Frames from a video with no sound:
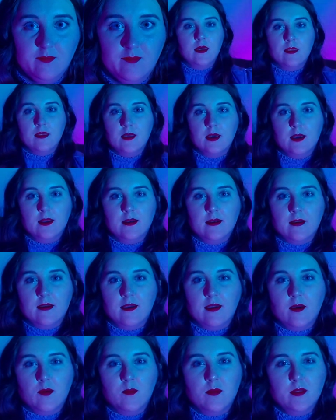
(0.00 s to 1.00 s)
And then
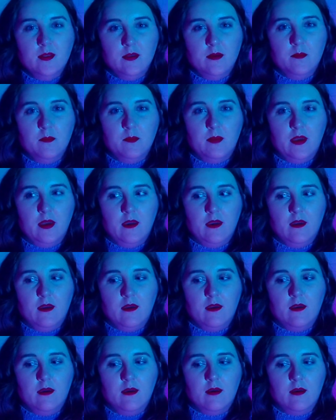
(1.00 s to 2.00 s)
I am
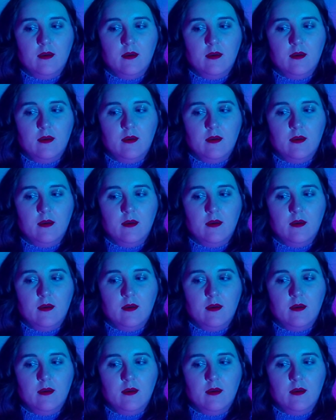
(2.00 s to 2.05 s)
lumping,